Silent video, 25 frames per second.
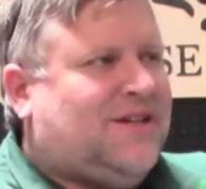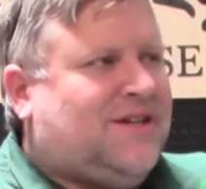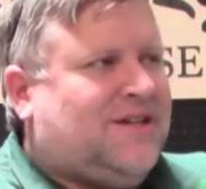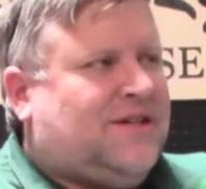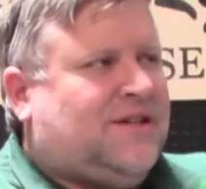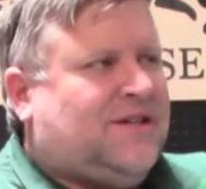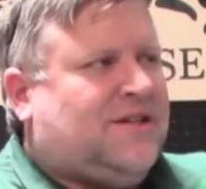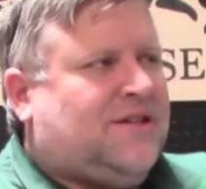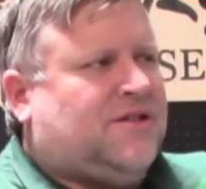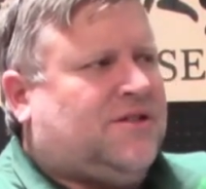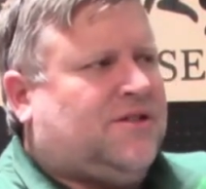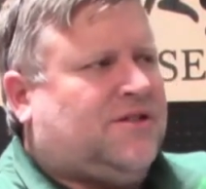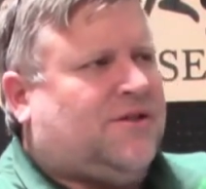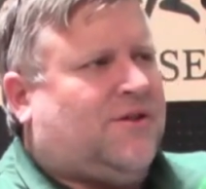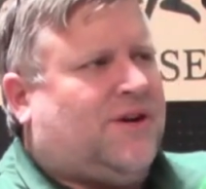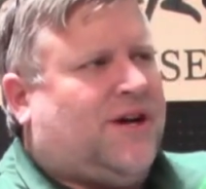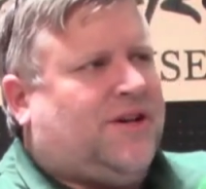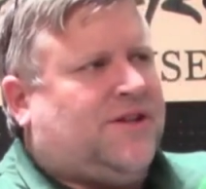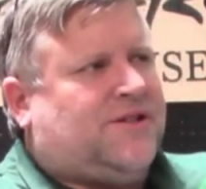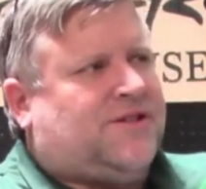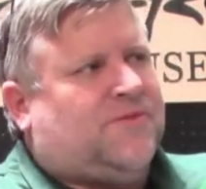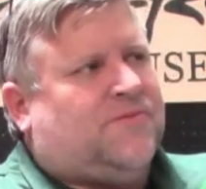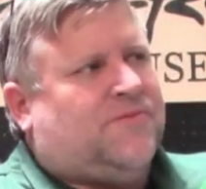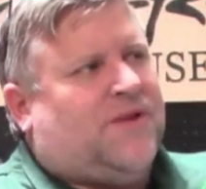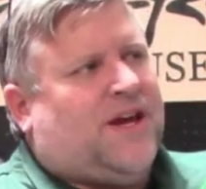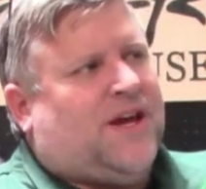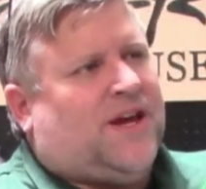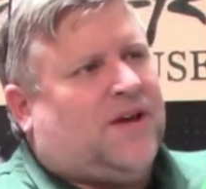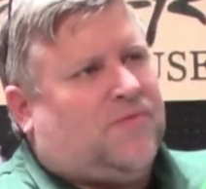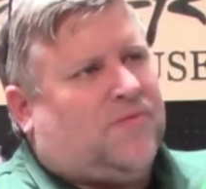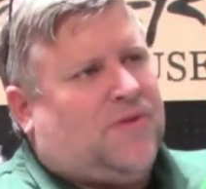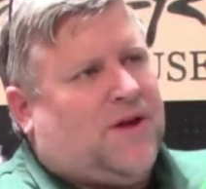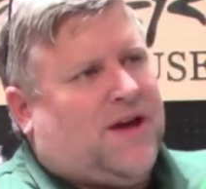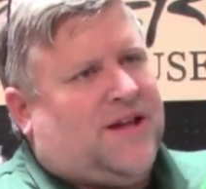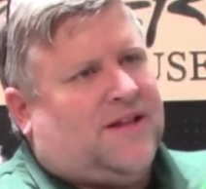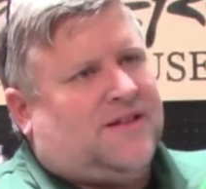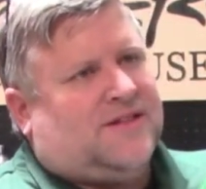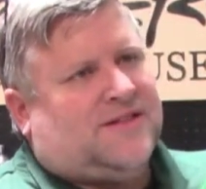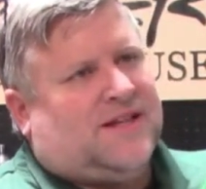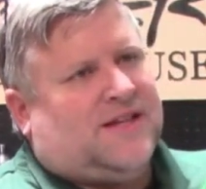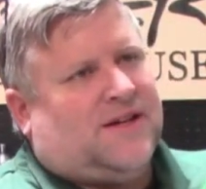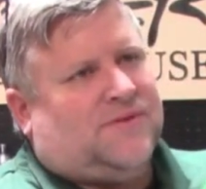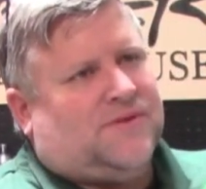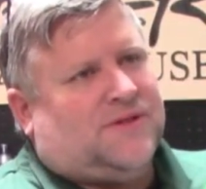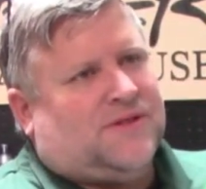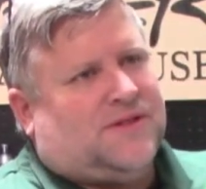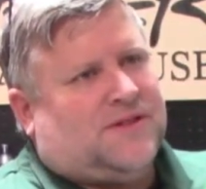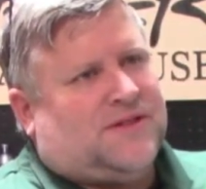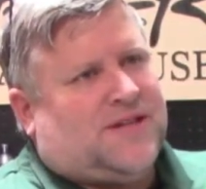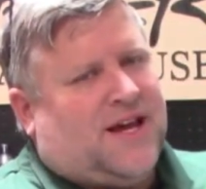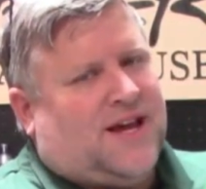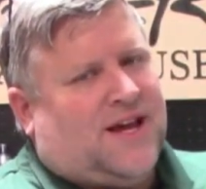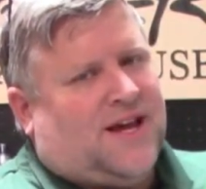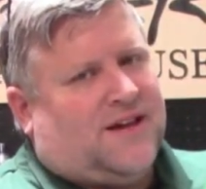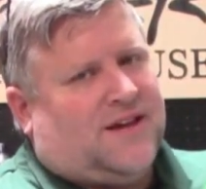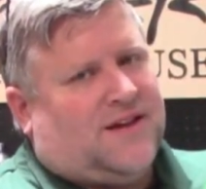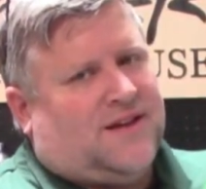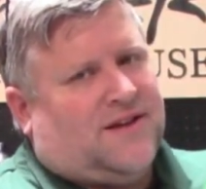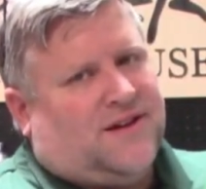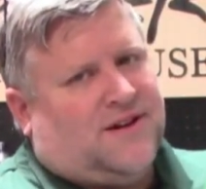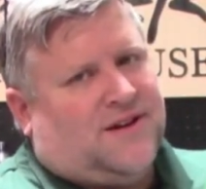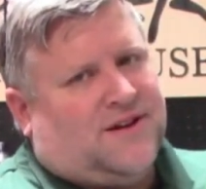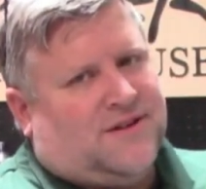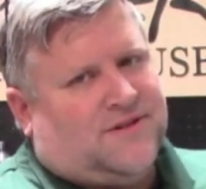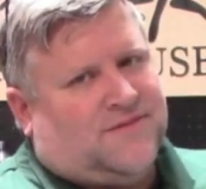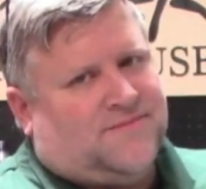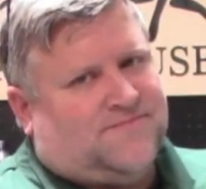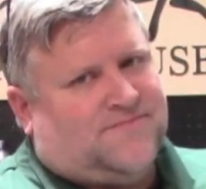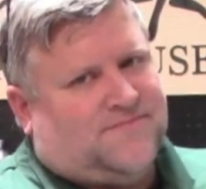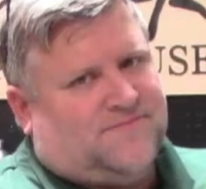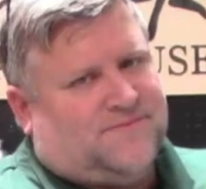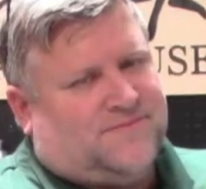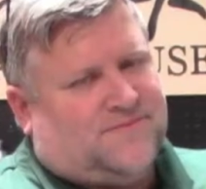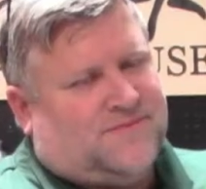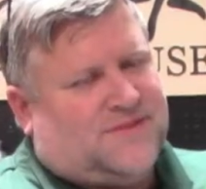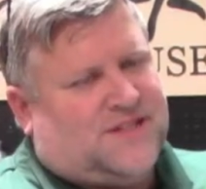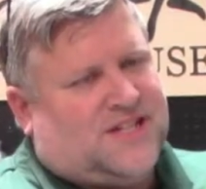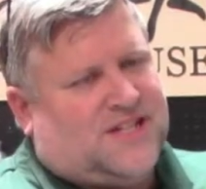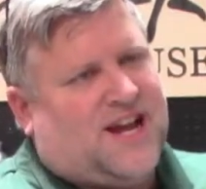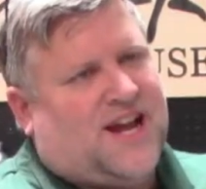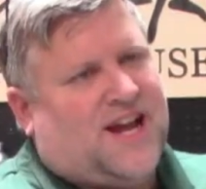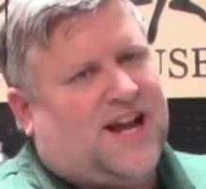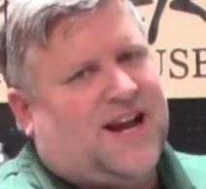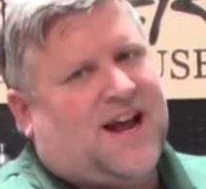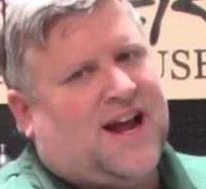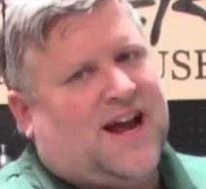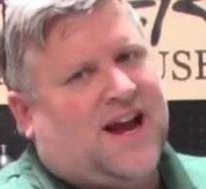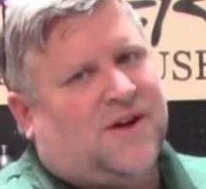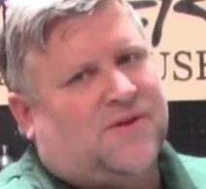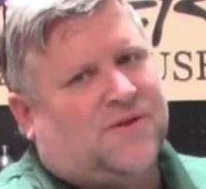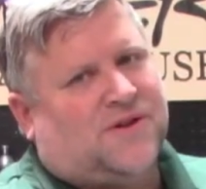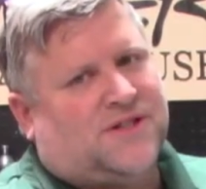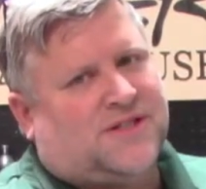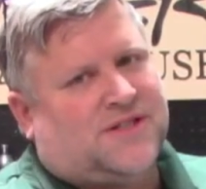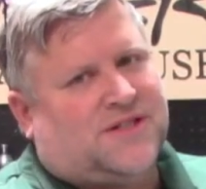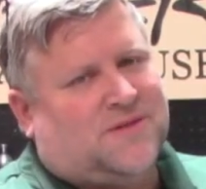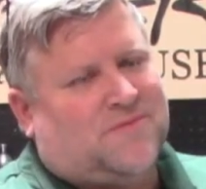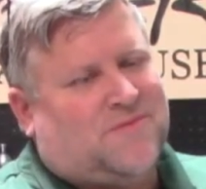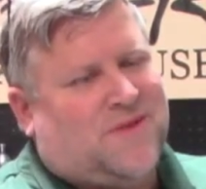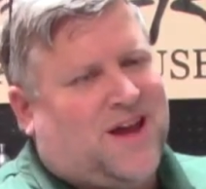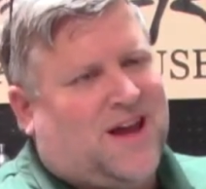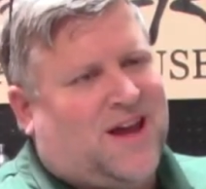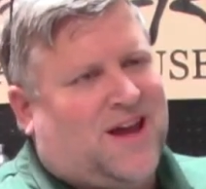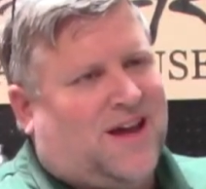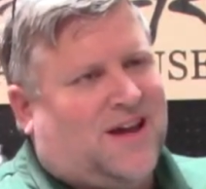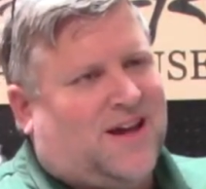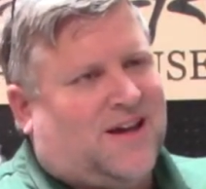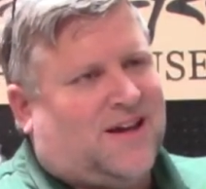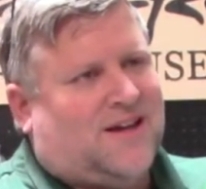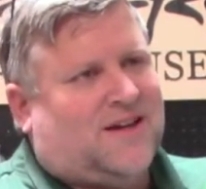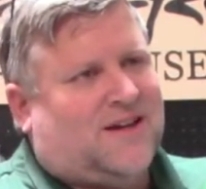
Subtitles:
So I used to make pens that would take, 10 hours to make.